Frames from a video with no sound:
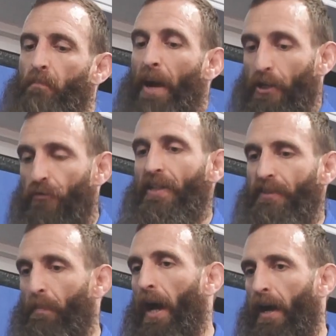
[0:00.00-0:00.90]
by
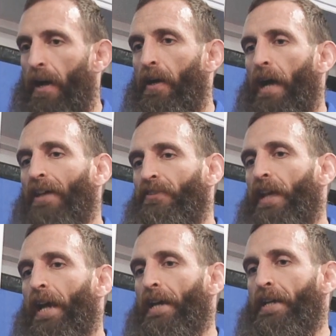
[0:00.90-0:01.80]
Gracie Barra as
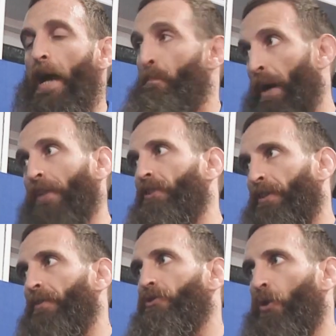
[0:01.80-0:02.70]
an
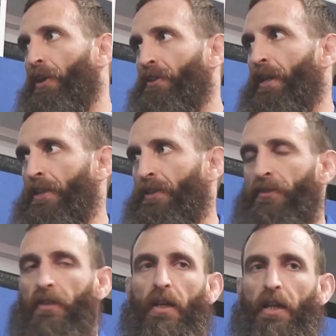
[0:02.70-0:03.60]
ambassador, so
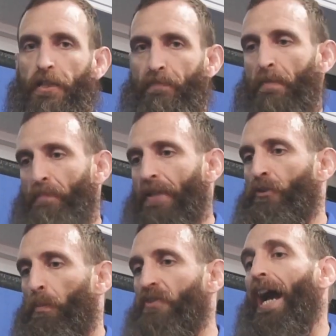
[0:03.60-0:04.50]
he's been
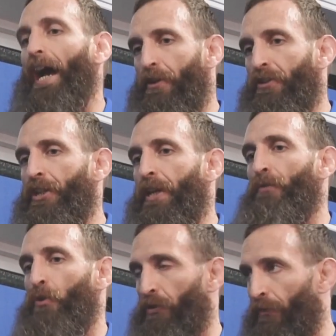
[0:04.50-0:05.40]
picked up as a high
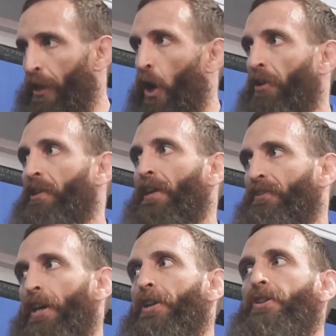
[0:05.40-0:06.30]
achiever under the
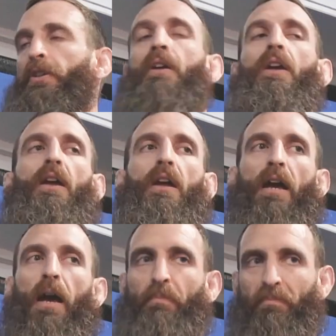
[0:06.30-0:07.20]
organisation
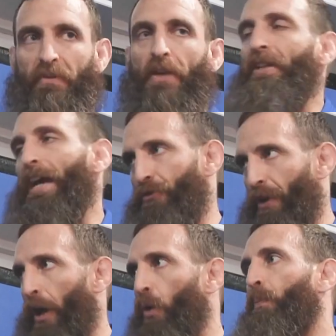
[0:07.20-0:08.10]
and given
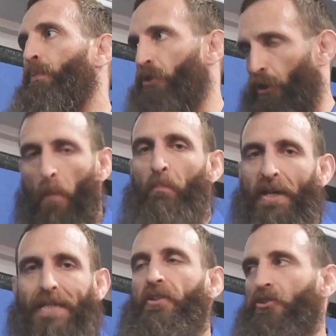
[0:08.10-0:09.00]
extra help to
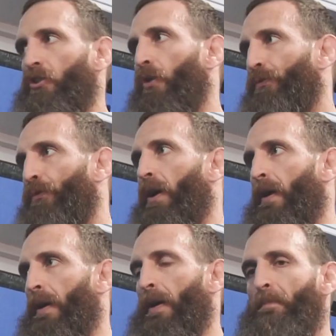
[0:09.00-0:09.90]
compete and stuff,
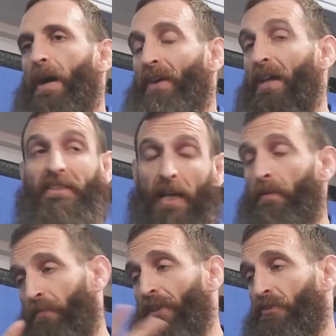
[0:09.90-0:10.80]
and
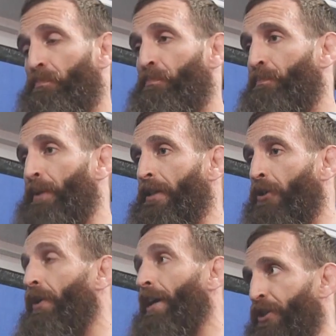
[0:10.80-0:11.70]
that's been
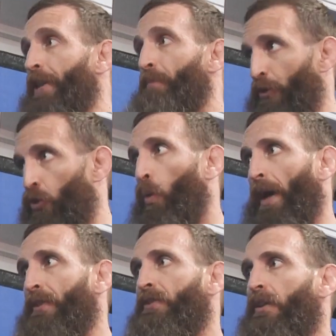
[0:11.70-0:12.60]
a great achievement
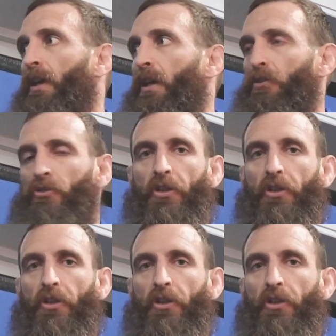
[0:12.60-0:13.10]
twice. So